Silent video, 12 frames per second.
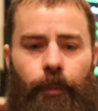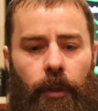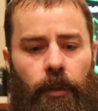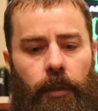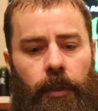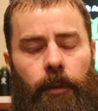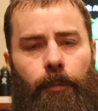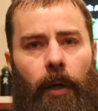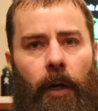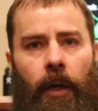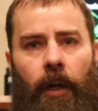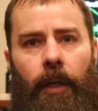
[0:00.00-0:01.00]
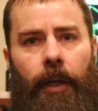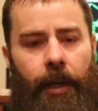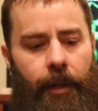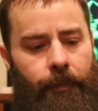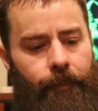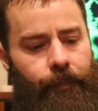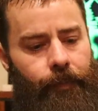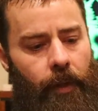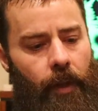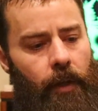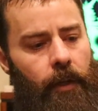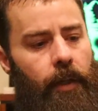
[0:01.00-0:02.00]
milliliter pot,
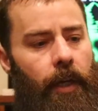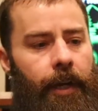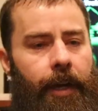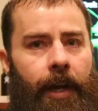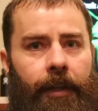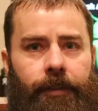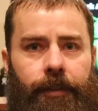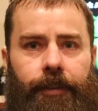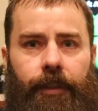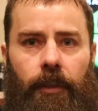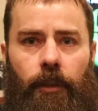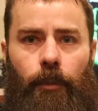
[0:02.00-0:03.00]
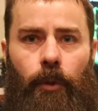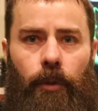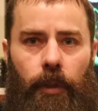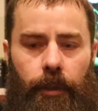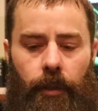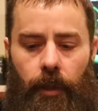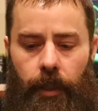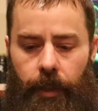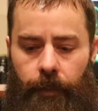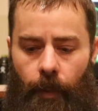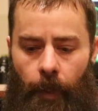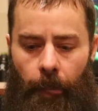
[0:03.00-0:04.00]
and it has a sealable lid on
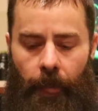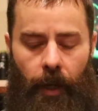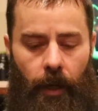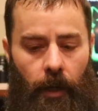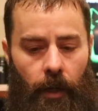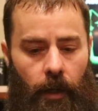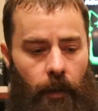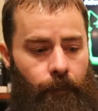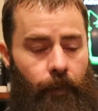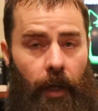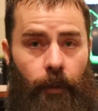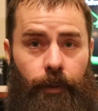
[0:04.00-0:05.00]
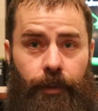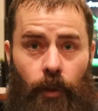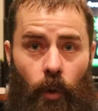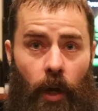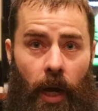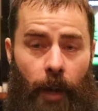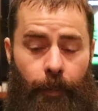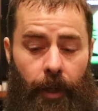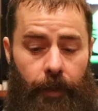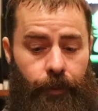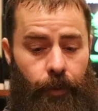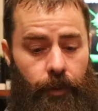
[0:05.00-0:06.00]
it. I was so happy
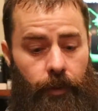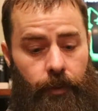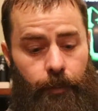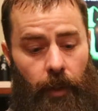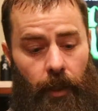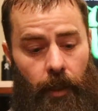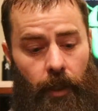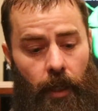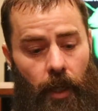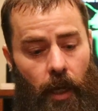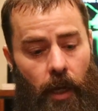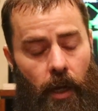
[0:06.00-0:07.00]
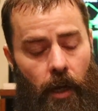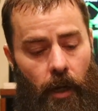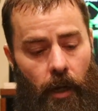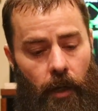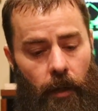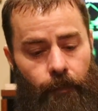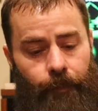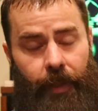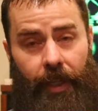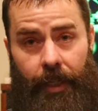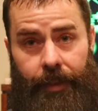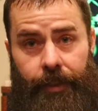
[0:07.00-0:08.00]
I took this pot.
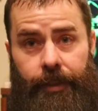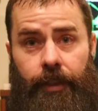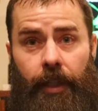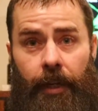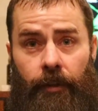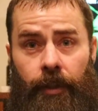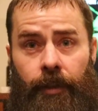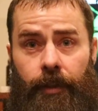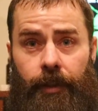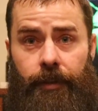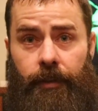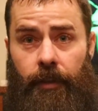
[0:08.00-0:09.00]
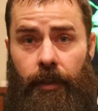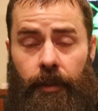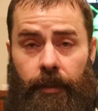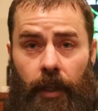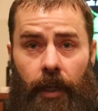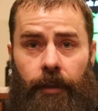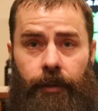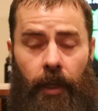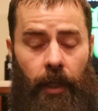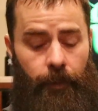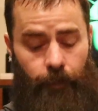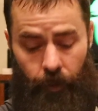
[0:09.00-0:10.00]
And I did carry this the entire
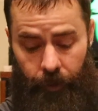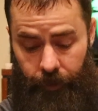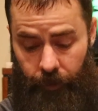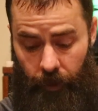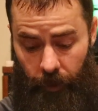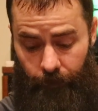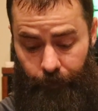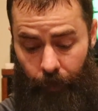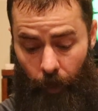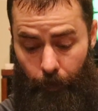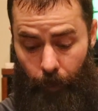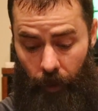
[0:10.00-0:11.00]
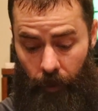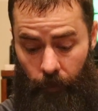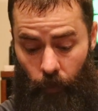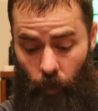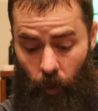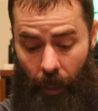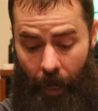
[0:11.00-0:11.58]
time on the trip. But